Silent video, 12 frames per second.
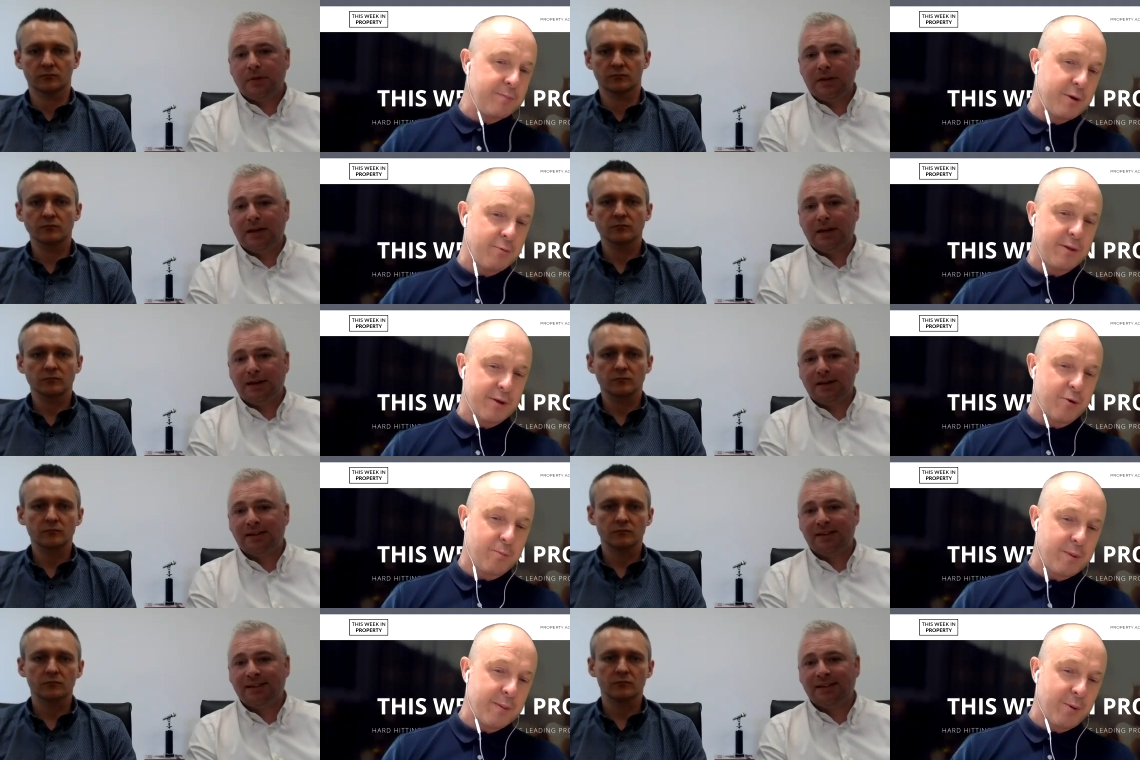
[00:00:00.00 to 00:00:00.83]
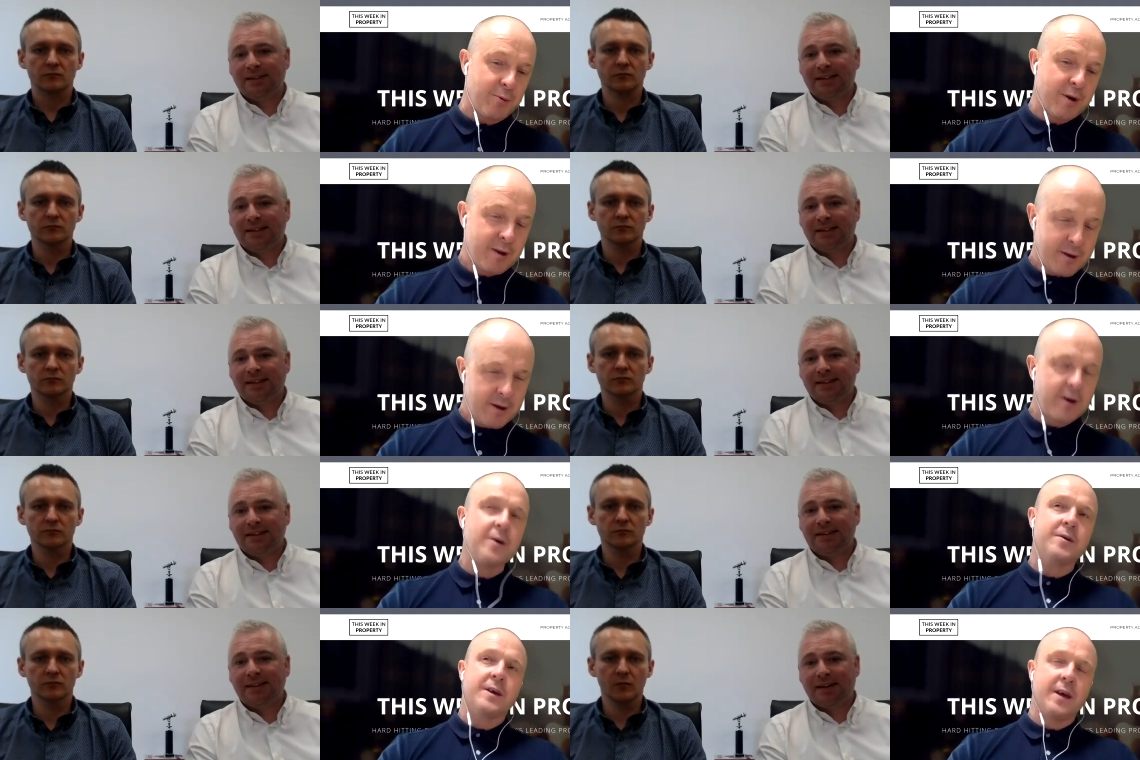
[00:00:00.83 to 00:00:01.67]
Speaker 1: I'm dealing yeah. with the wrong people.
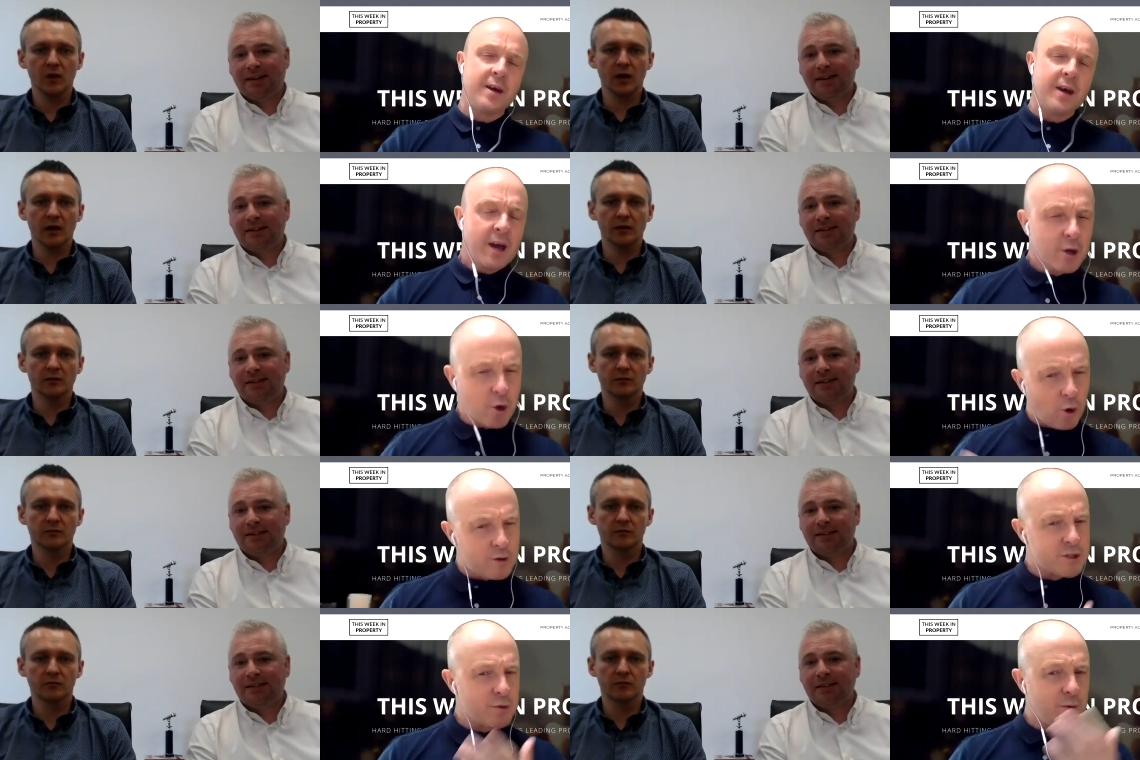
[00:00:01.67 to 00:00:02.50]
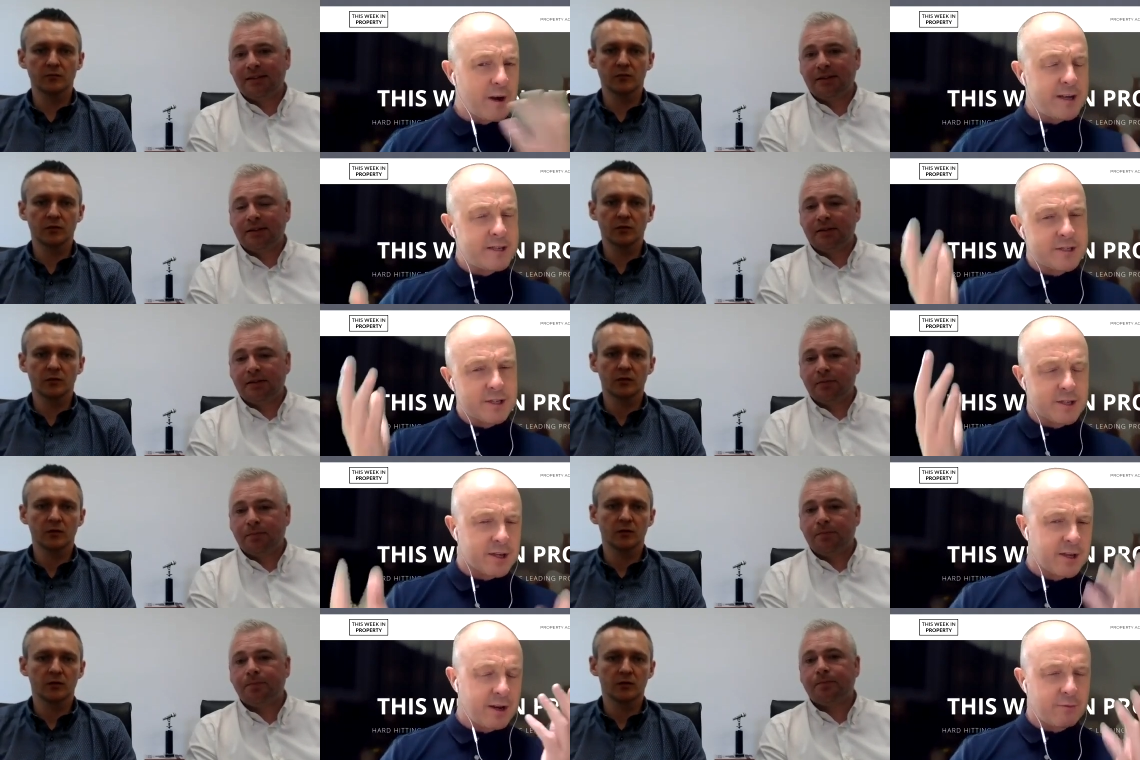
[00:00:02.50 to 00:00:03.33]
Okay, yeah. cost wise, is there
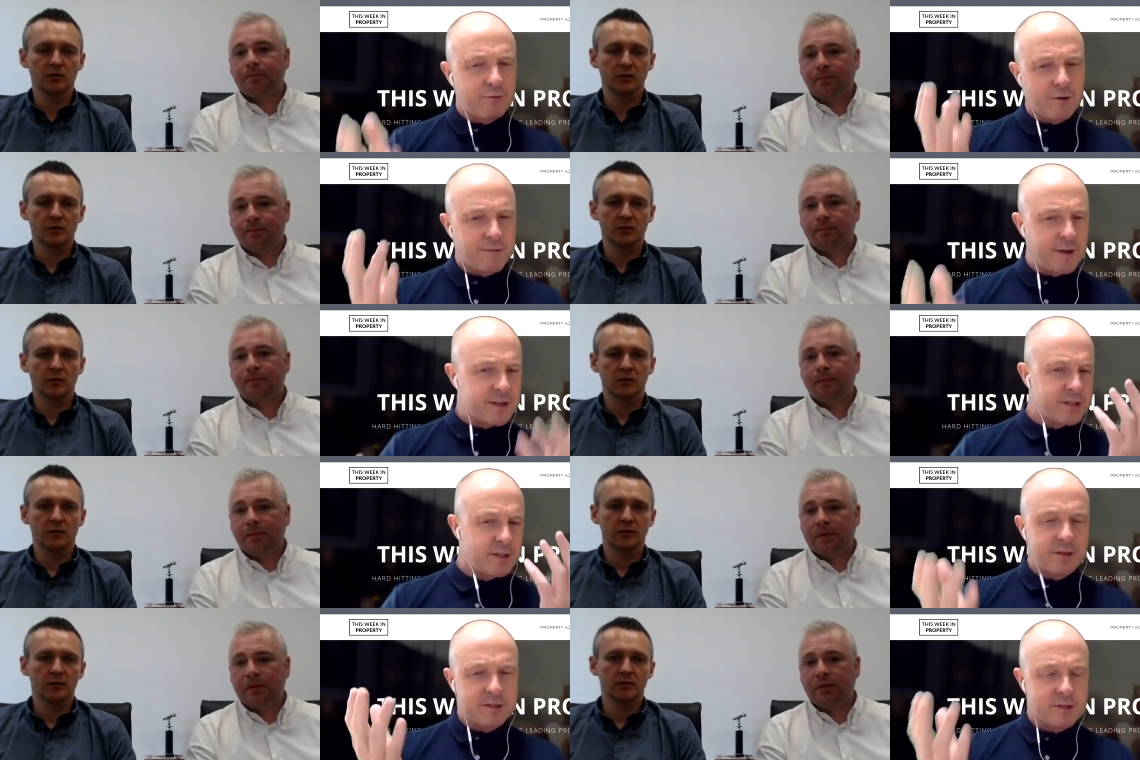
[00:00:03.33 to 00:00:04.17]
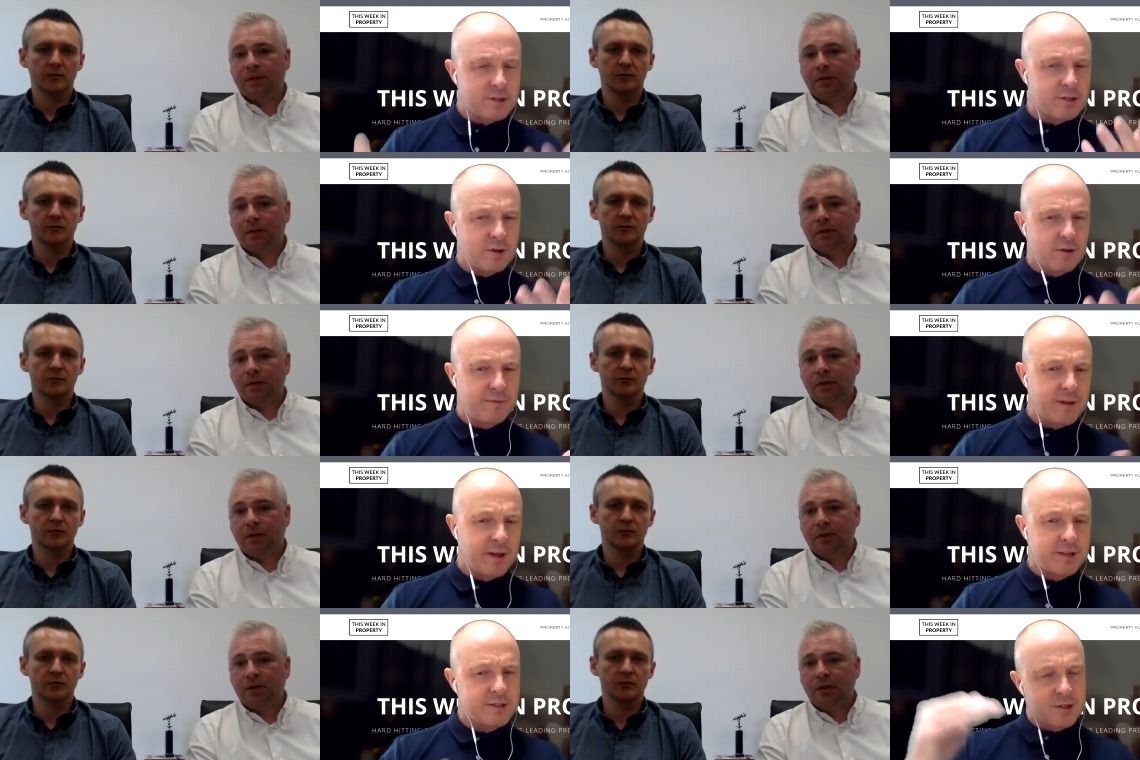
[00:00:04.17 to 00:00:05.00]
kind of rough estimates and stuff?
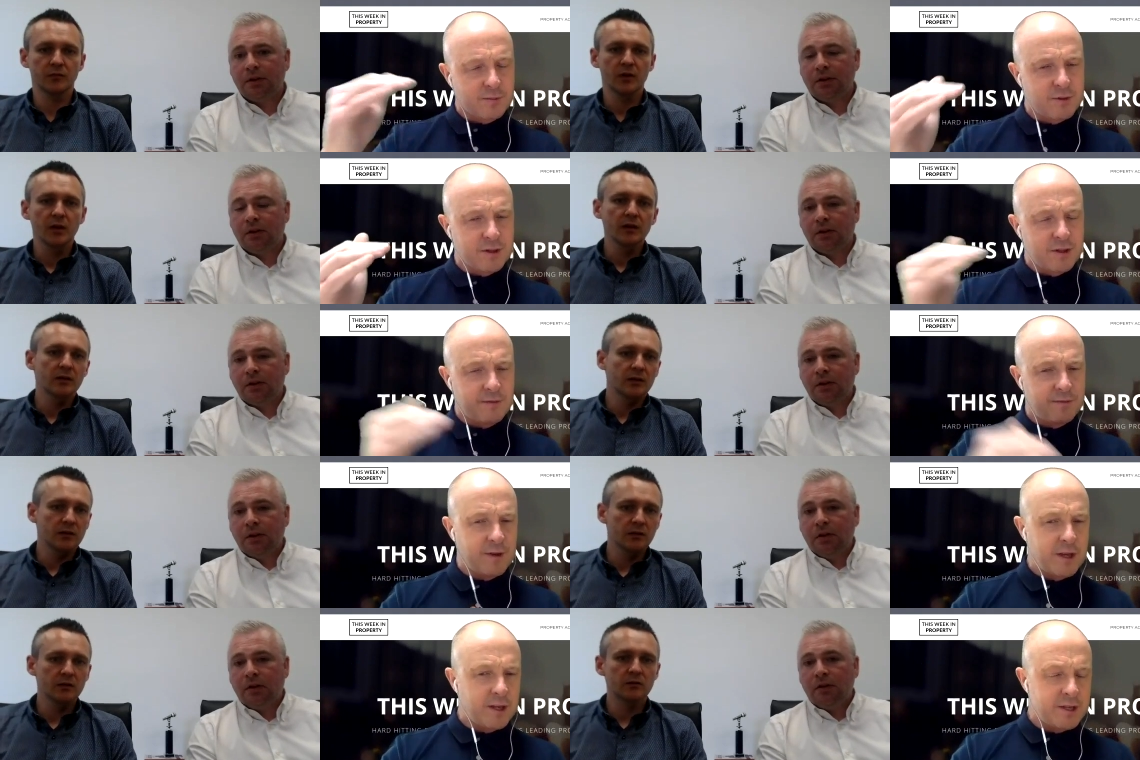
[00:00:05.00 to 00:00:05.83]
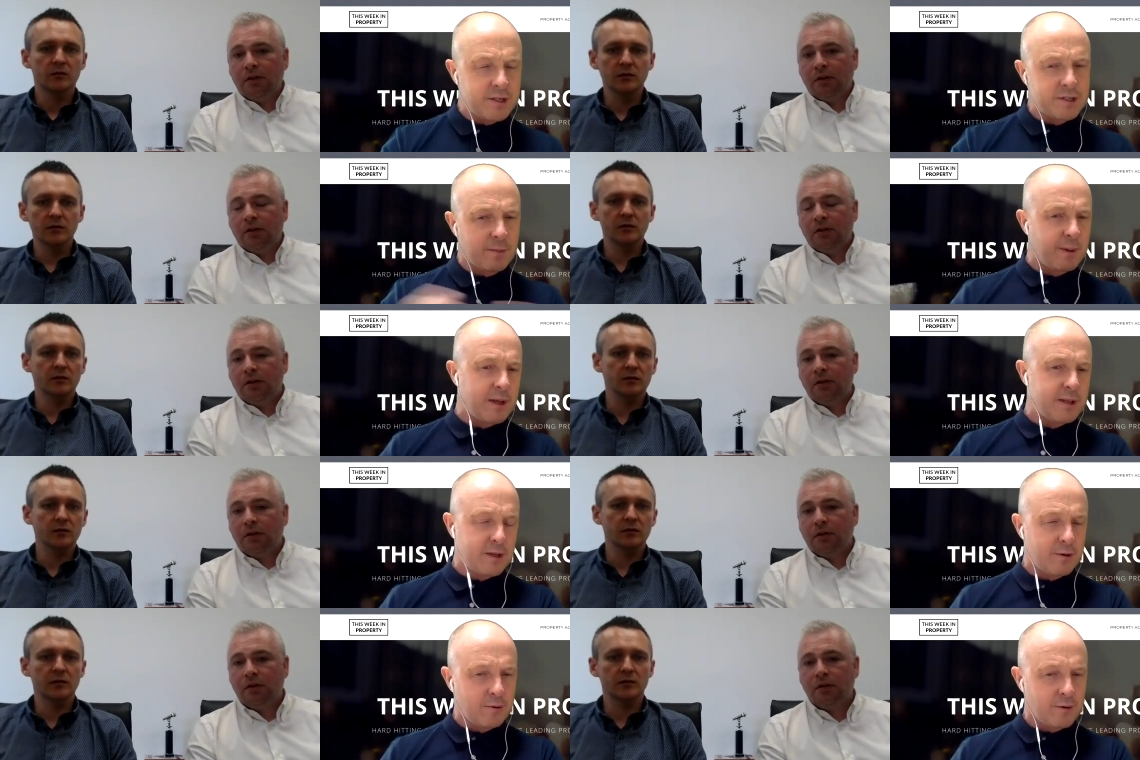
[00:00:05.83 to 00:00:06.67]
There is it something that varies
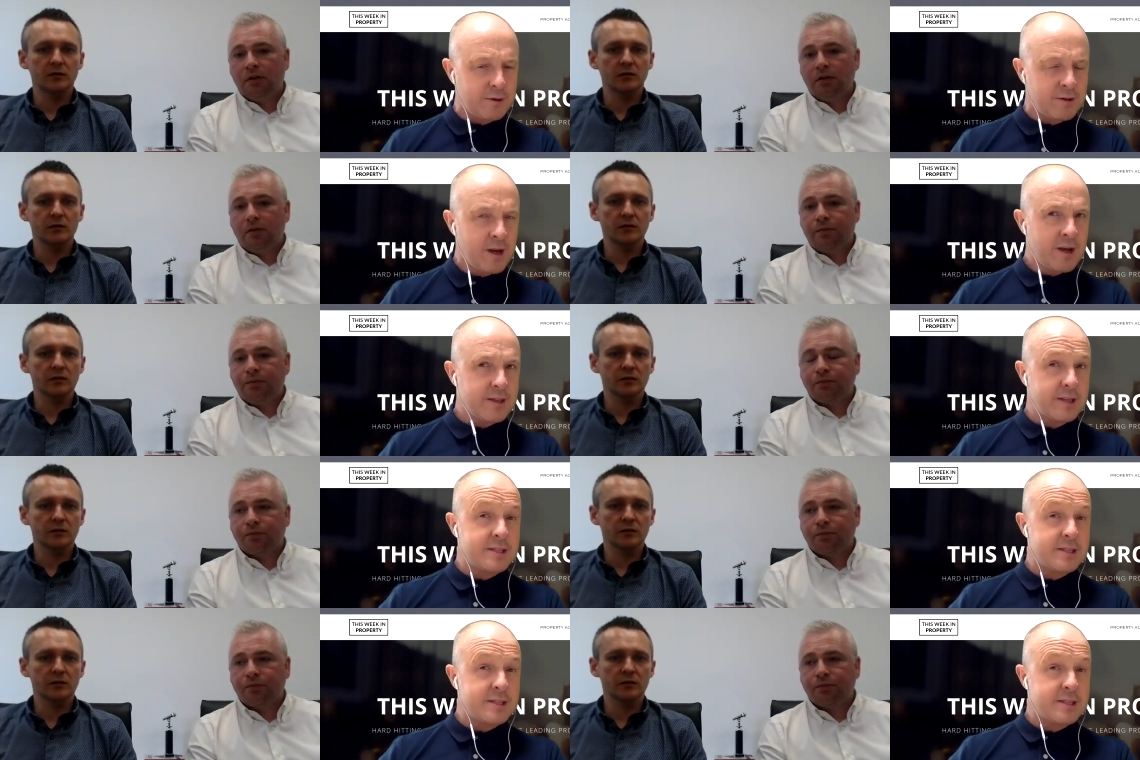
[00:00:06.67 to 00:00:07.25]
depending on the